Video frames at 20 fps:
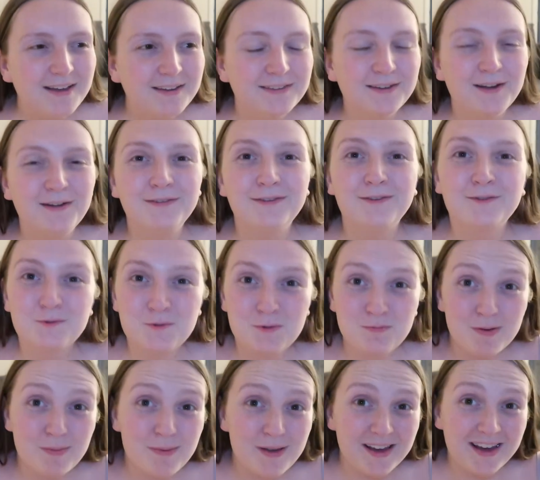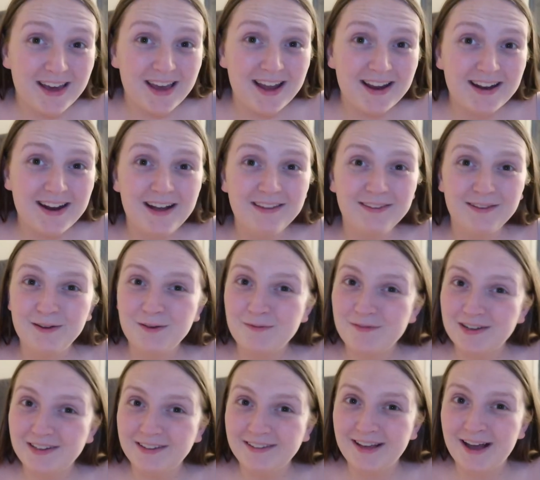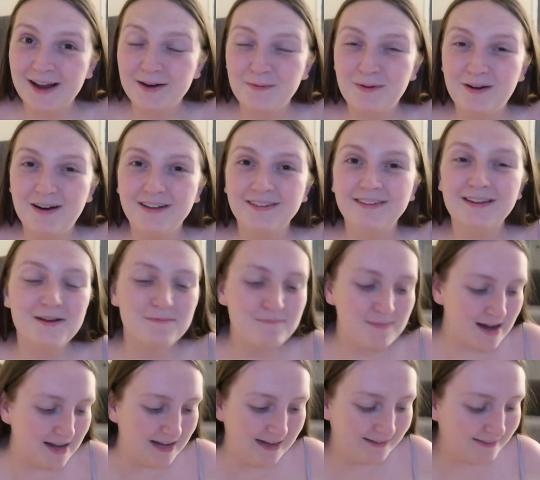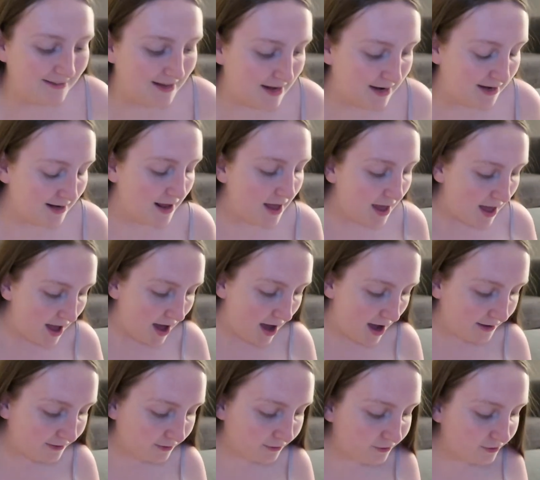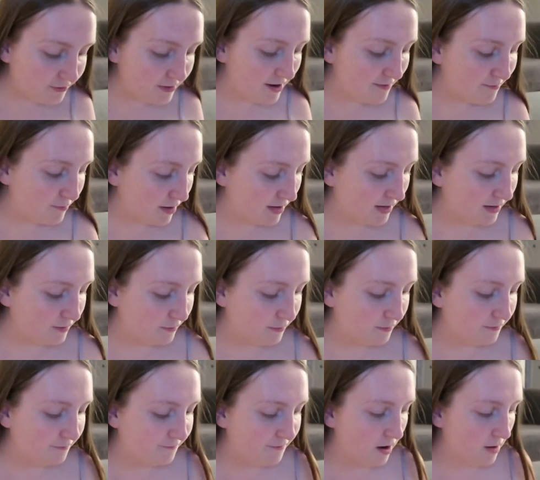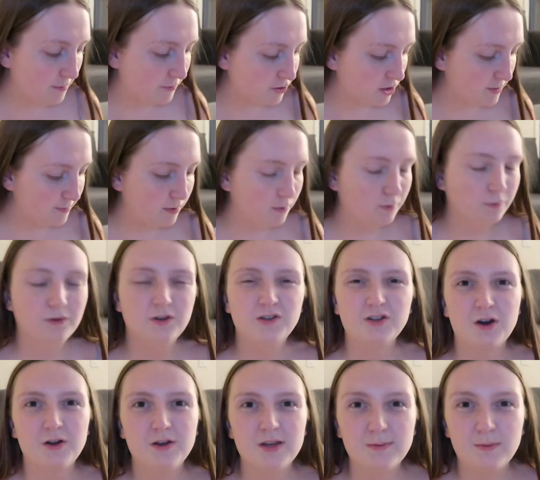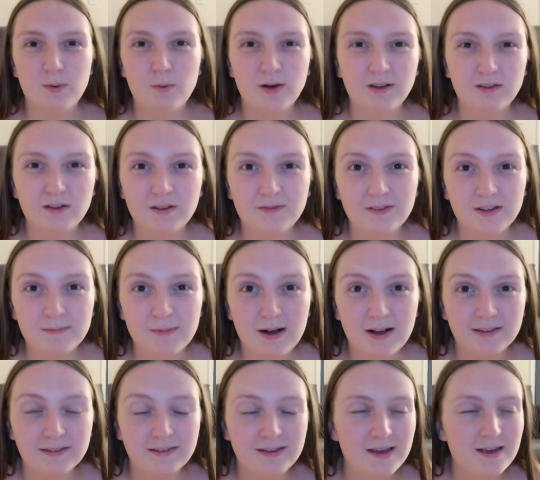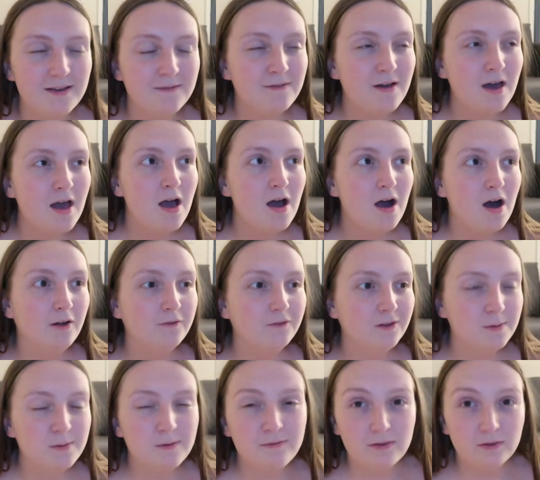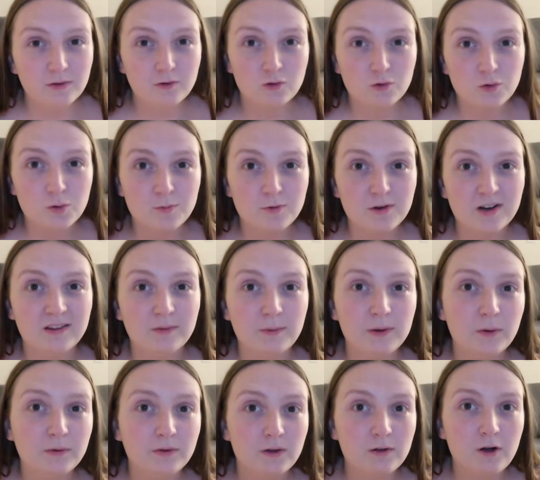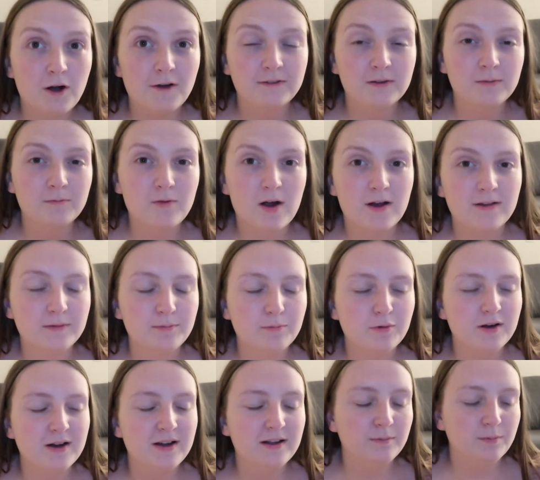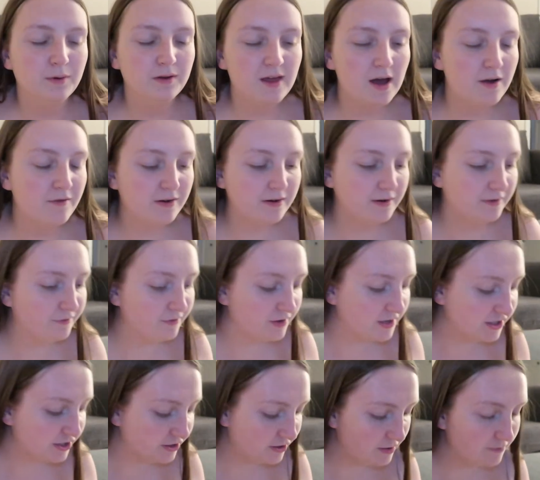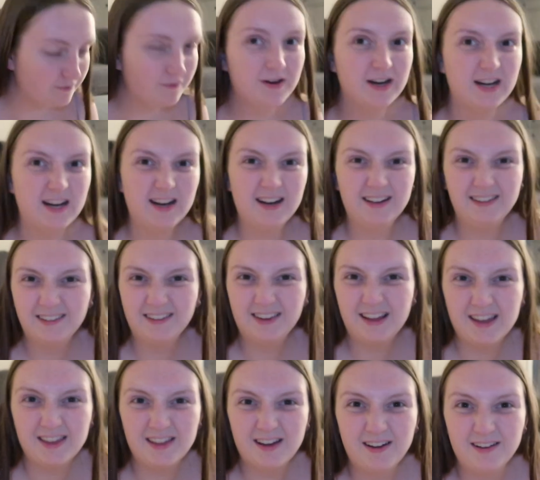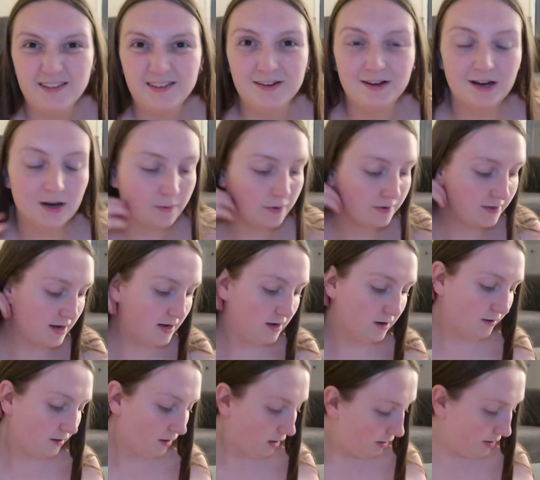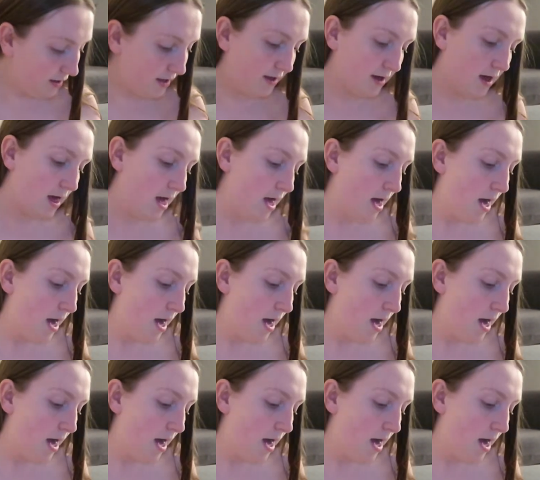So strawberry picking, as I already said, was amazing. And I do have my little farm shop haul to show you all. It's nothing massive. On top of the strawberries, we also got some raspberries, but they're in the fridge. You don't really need to see those. You know what they look like.